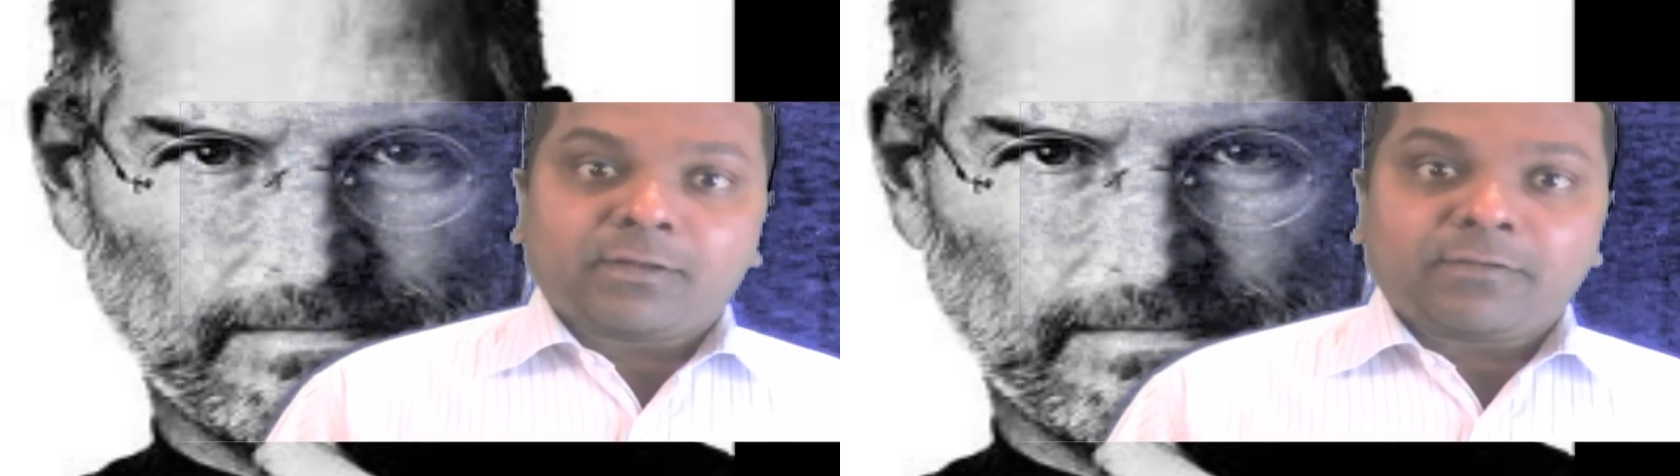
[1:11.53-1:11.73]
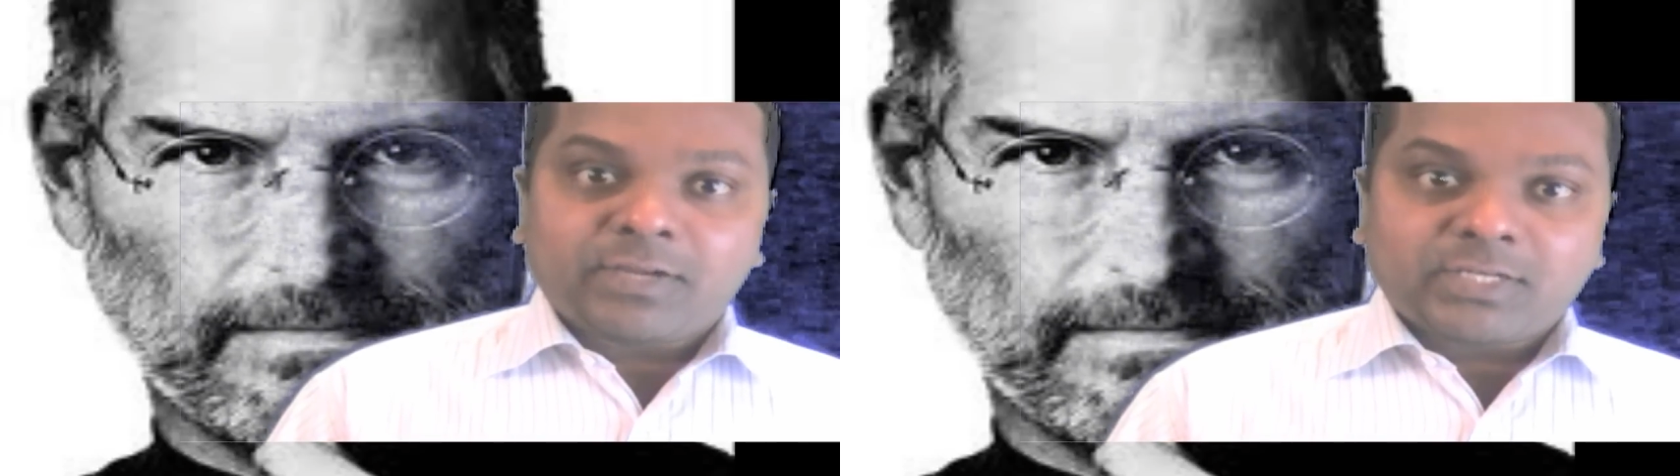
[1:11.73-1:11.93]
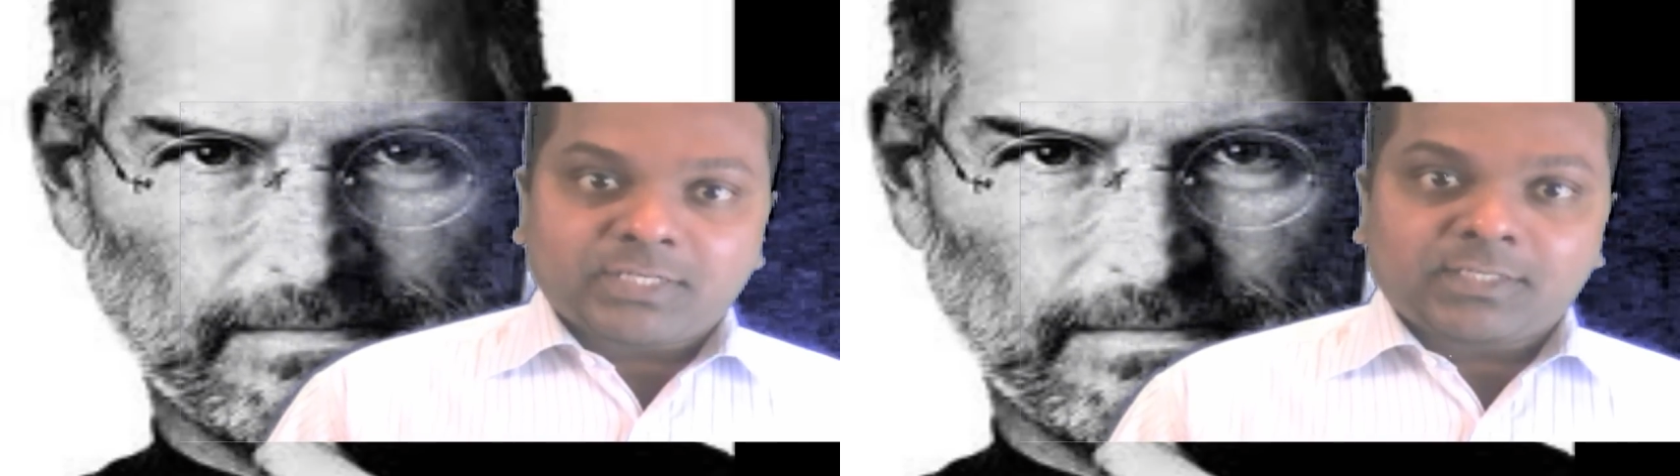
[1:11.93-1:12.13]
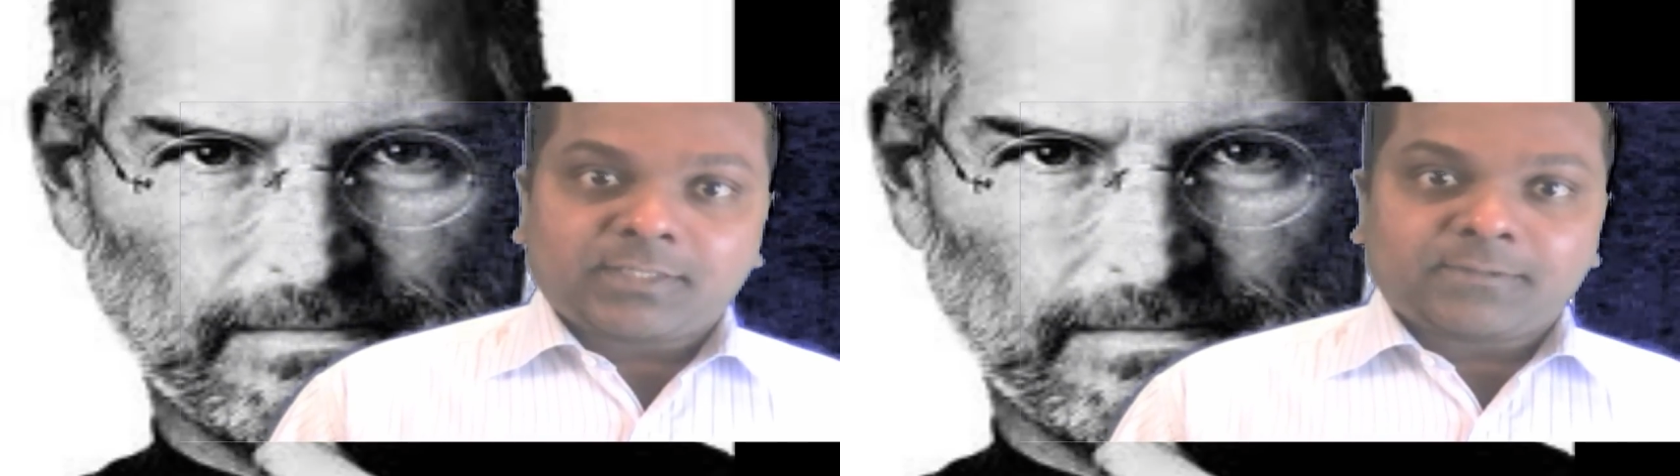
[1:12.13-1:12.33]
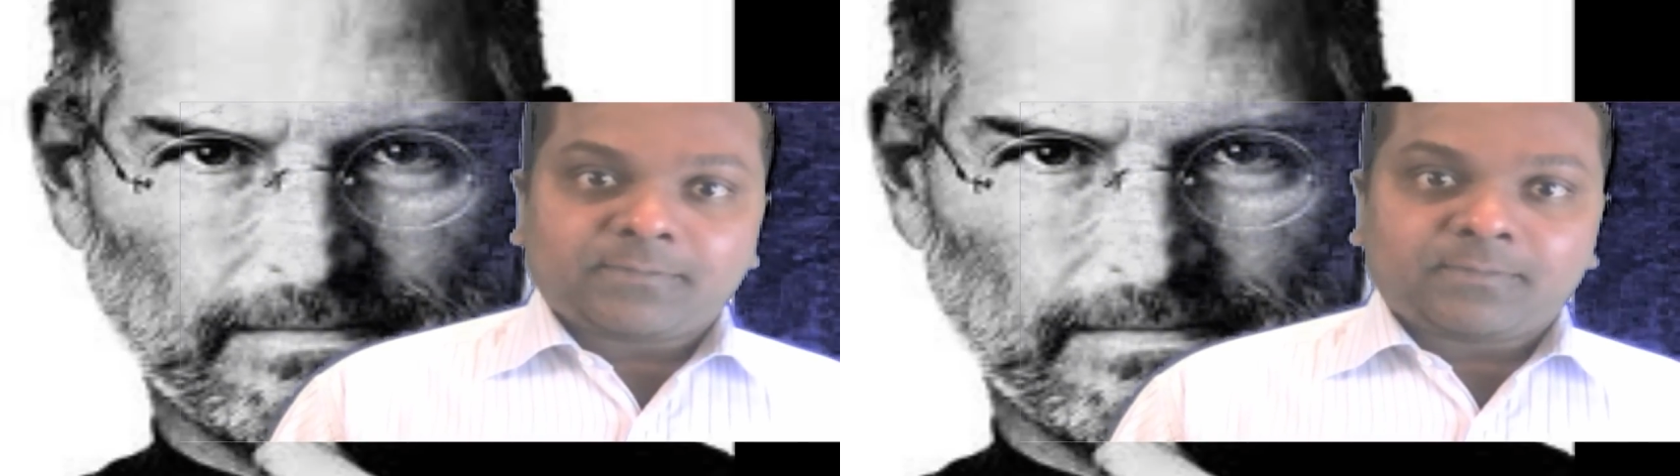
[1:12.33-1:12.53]

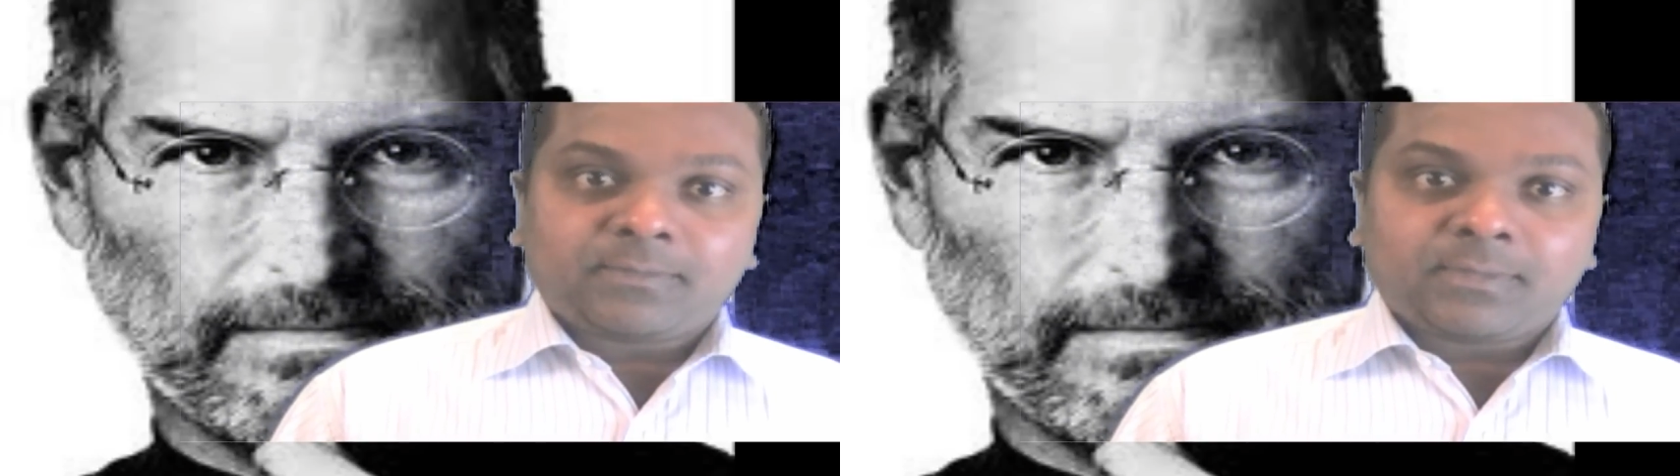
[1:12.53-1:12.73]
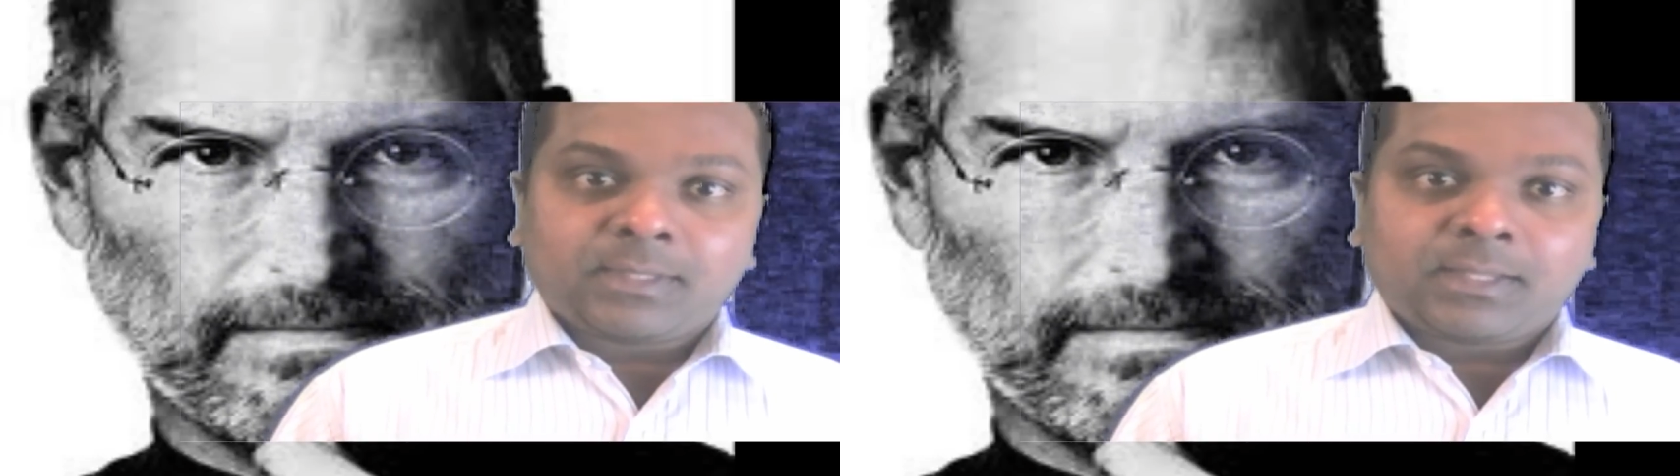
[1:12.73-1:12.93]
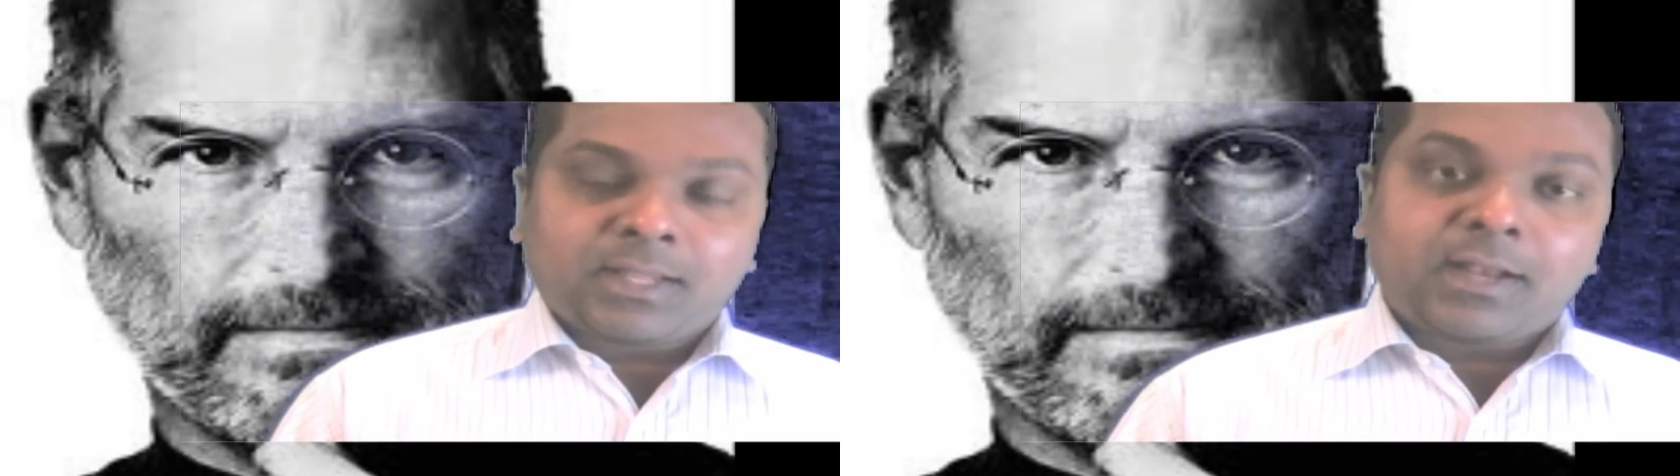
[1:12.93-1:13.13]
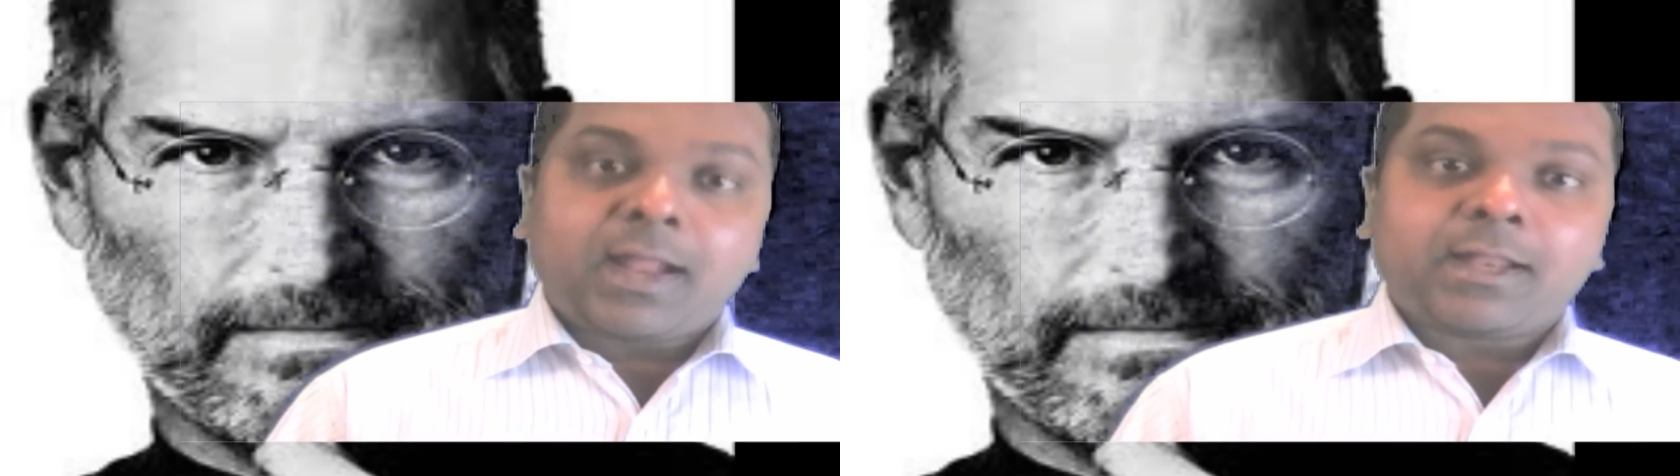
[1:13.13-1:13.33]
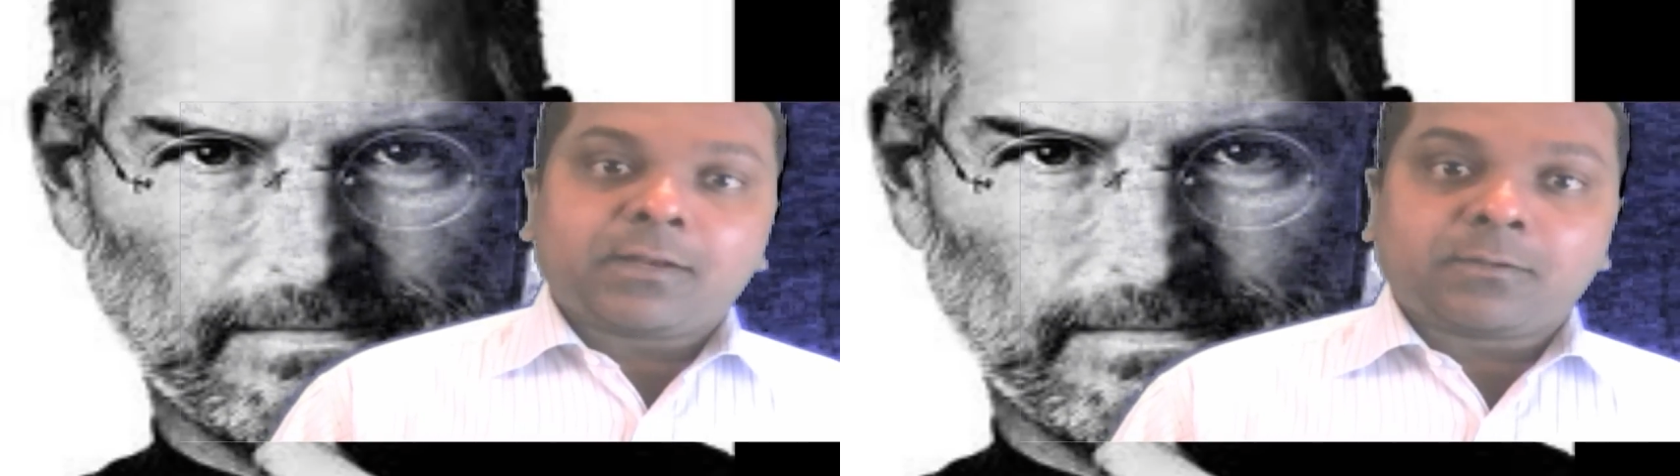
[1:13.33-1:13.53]
innovation
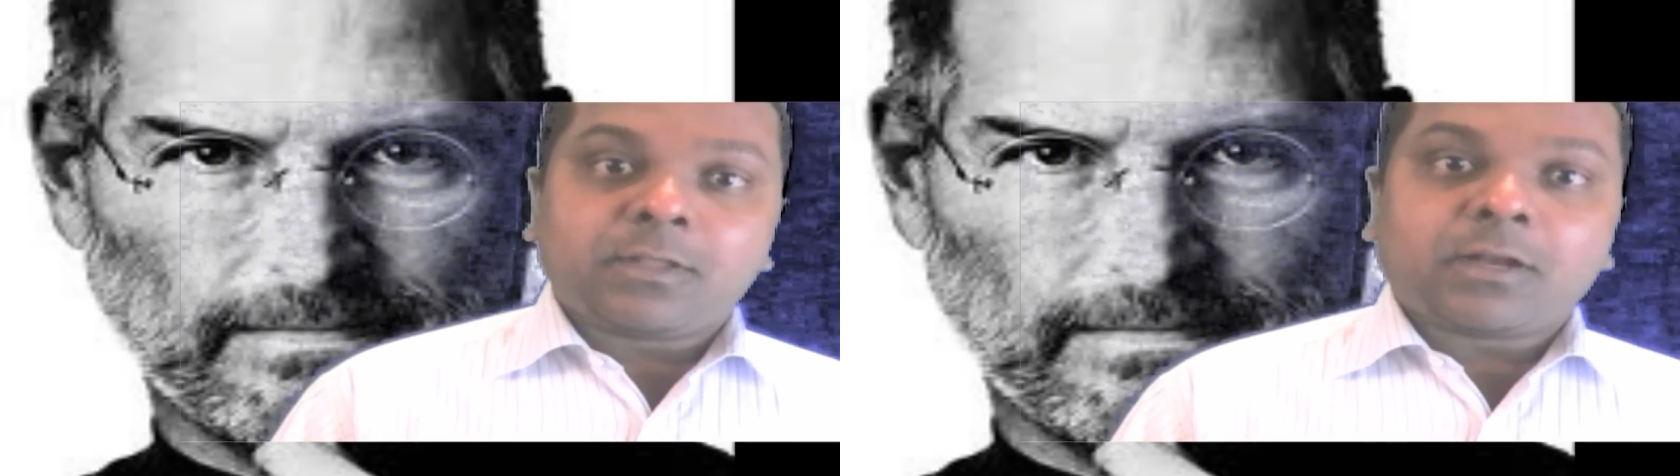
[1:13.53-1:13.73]
and added to